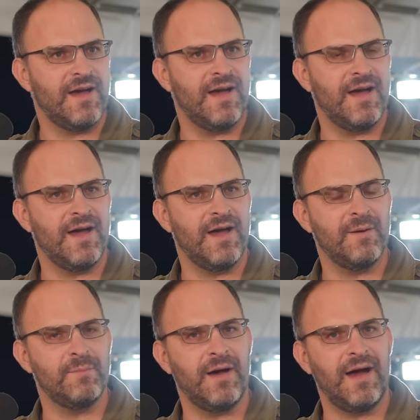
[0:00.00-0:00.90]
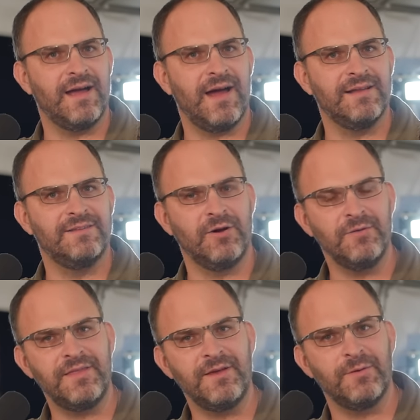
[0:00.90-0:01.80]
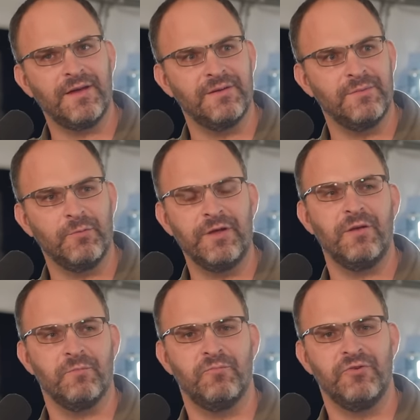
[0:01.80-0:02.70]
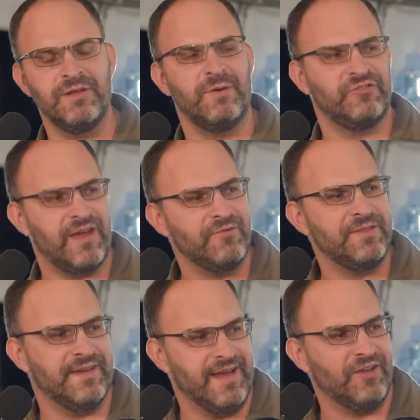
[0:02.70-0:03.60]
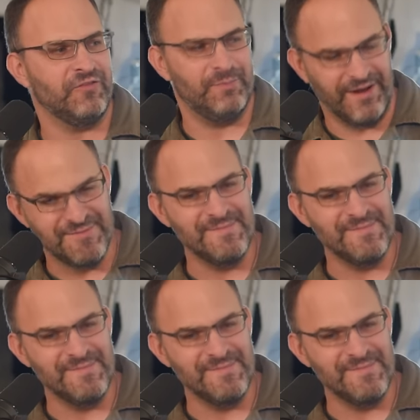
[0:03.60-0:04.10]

I don't think we got any. We got pretty much everything else but